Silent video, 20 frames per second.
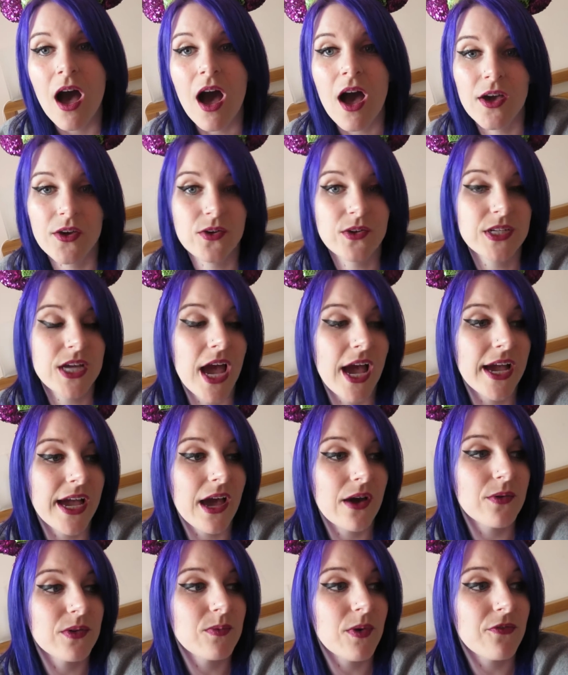I got to hang
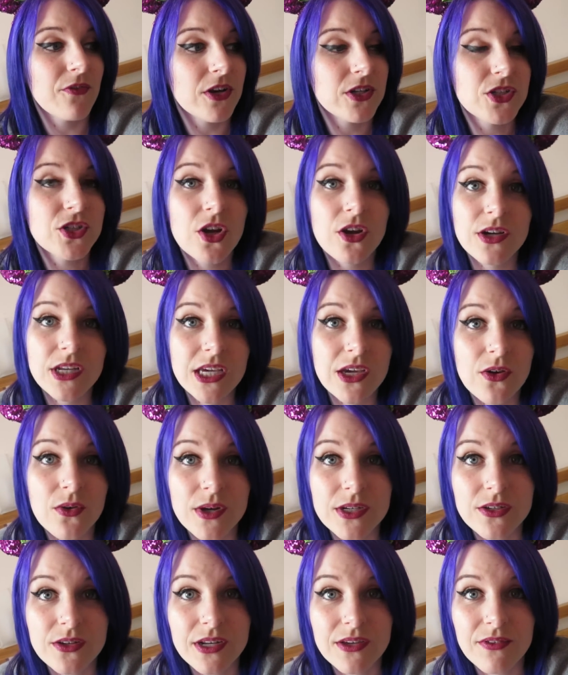out with my friend Jody, who
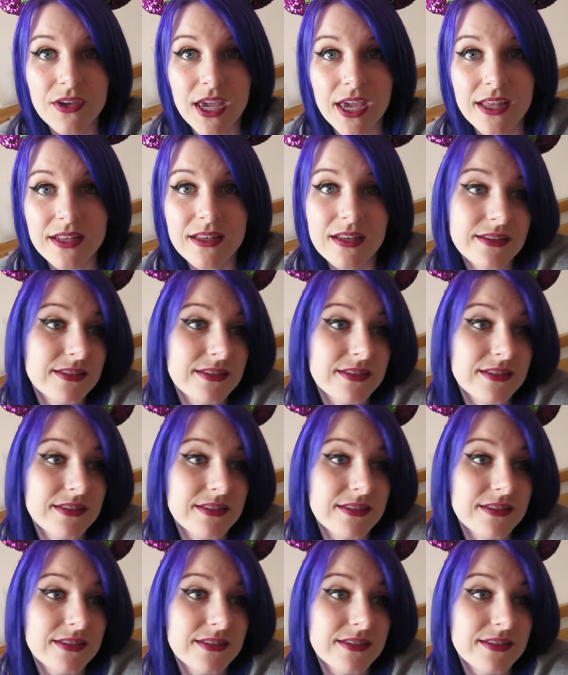I don't even get